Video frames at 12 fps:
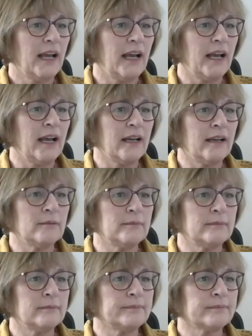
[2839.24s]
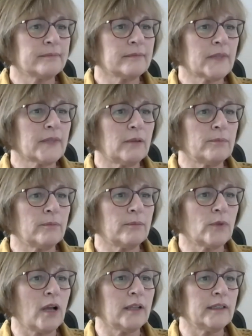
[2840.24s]
Um,
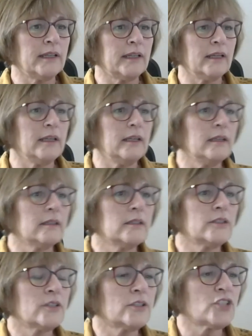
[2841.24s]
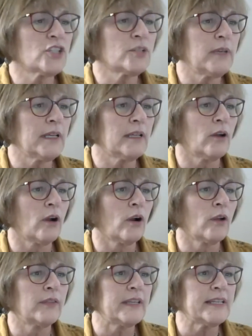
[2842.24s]
Rondi Schmidt,
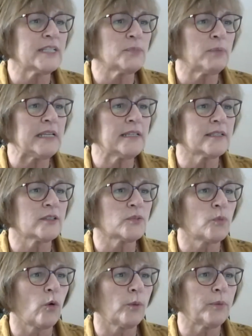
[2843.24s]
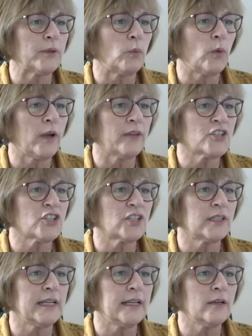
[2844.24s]
are these pieces warp and weft
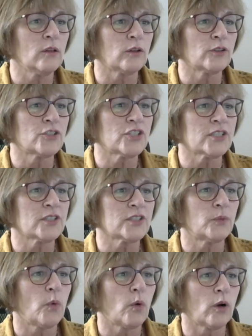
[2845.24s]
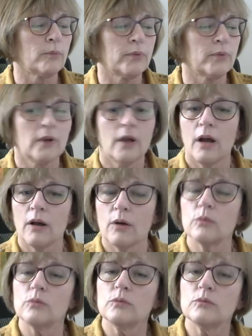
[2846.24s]
chenille or just the warp?
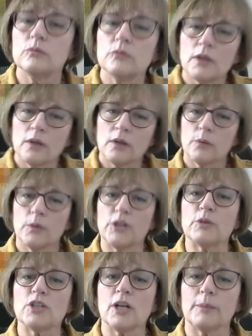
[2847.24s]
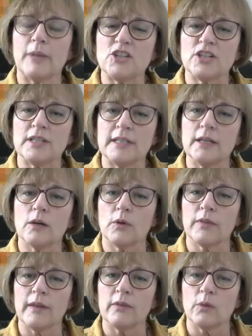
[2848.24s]
Oh, when you were talking about chenille,
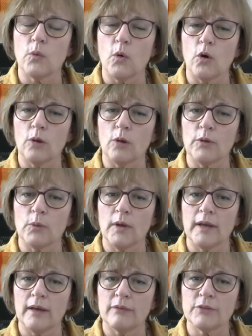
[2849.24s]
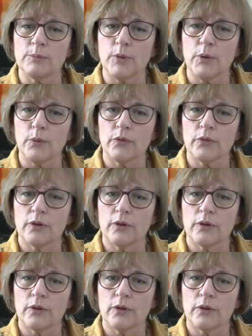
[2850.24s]
were they the warp or the weft or both?